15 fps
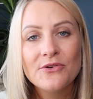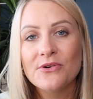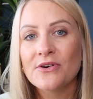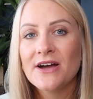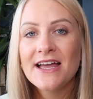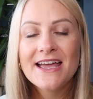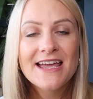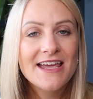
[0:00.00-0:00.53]

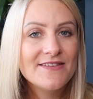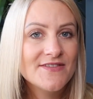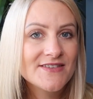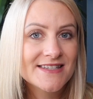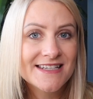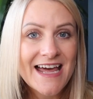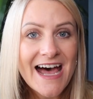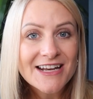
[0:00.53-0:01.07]
or if
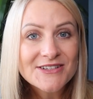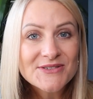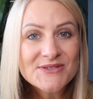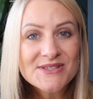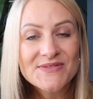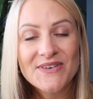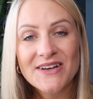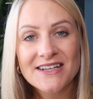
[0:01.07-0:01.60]
it's an
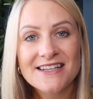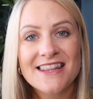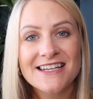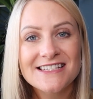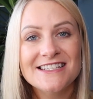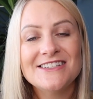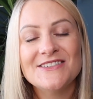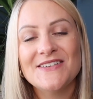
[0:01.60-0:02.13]
adult's fun thing
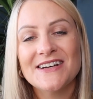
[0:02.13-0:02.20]
to do,